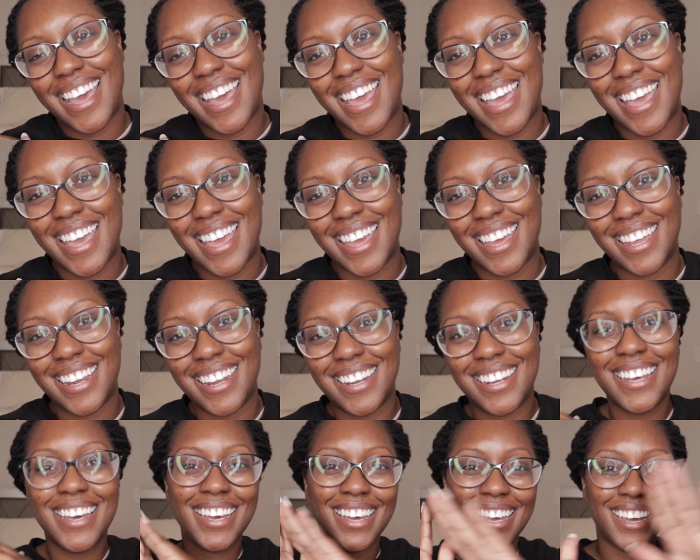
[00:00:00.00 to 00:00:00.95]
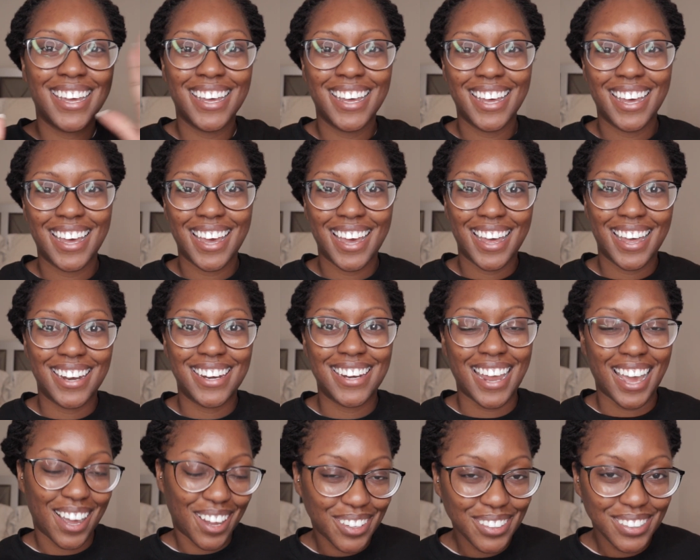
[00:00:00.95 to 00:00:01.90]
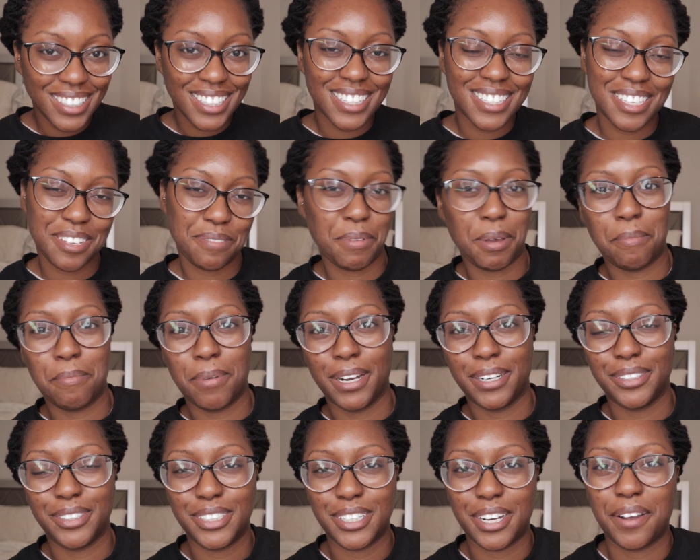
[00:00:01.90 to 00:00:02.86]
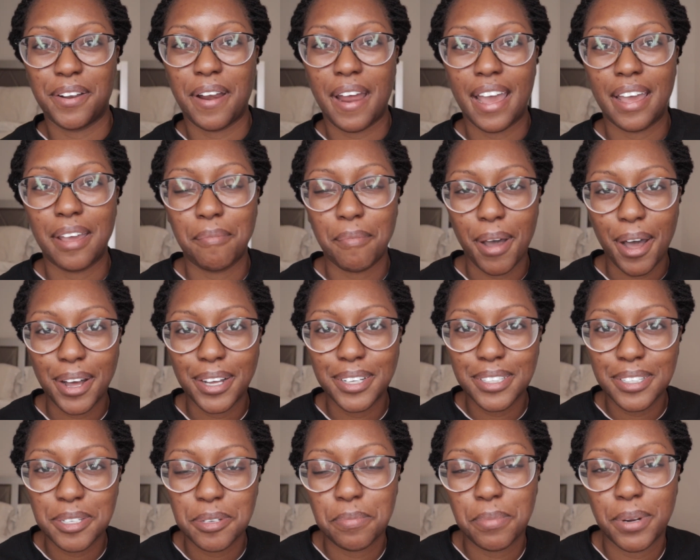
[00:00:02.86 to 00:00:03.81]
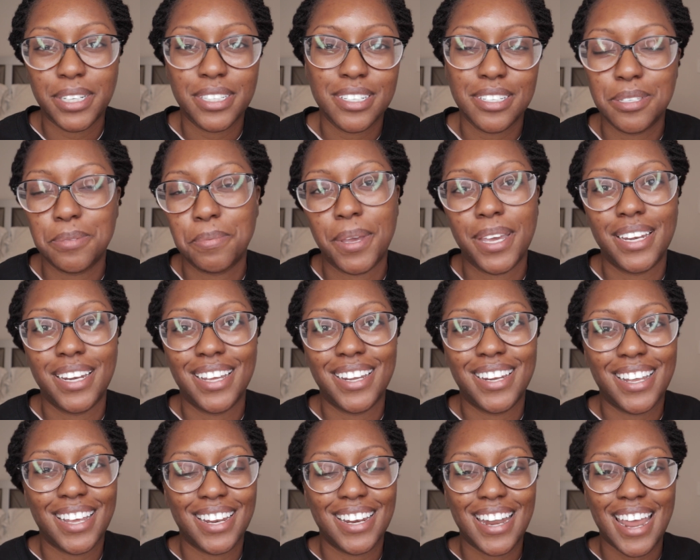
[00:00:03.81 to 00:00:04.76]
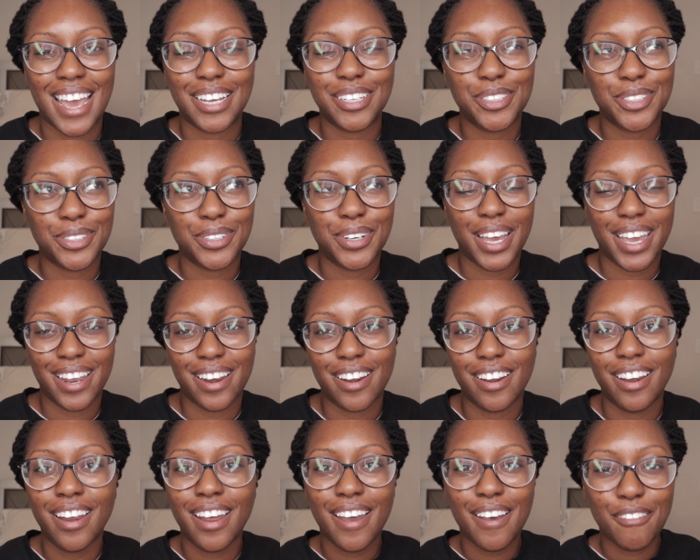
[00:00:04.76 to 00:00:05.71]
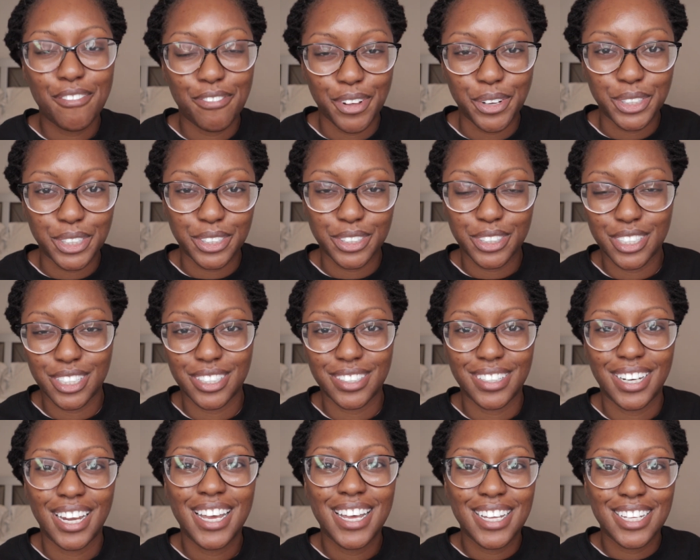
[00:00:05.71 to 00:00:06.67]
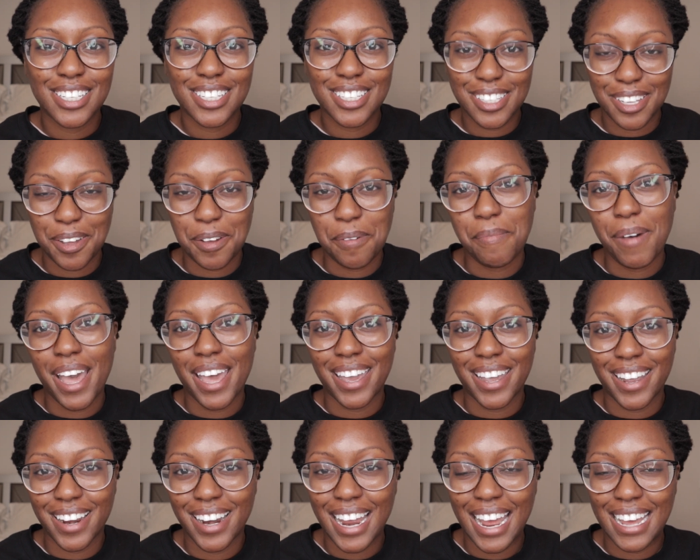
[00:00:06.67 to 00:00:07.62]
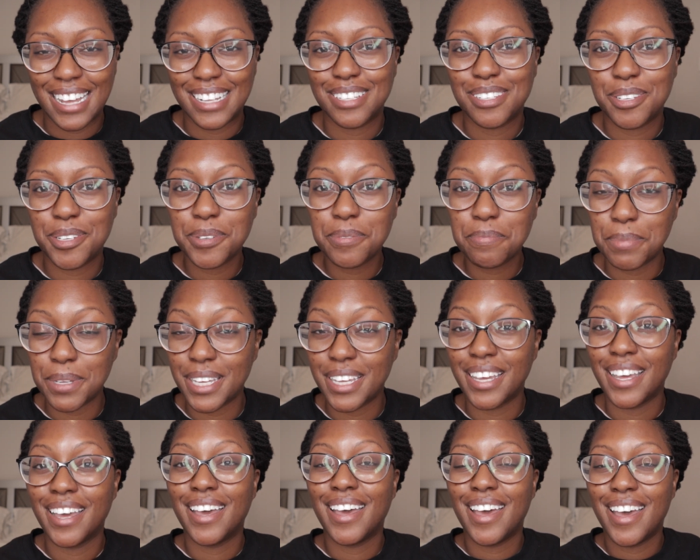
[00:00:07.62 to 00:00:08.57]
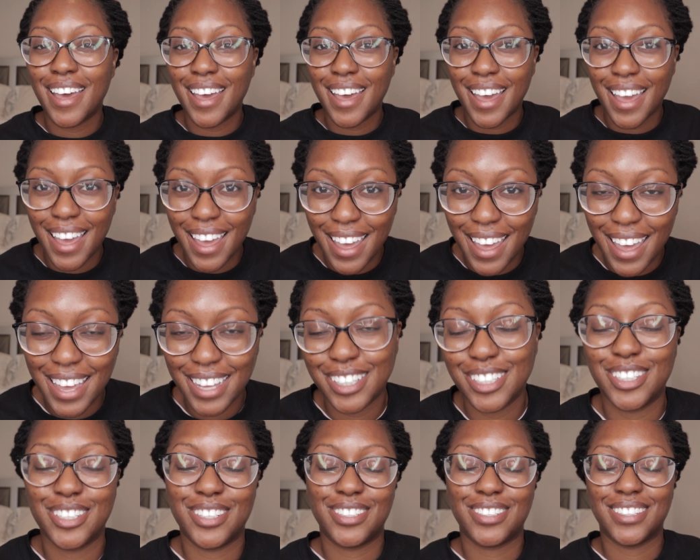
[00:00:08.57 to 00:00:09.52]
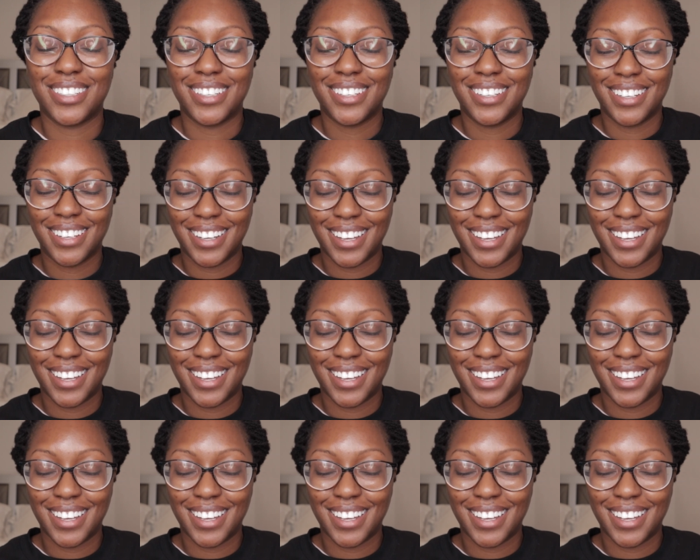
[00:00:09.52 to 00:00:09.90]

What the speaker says: and not only is it my bridal shower, I am also participating in a natural hair photo shoot. So my hair has to be extra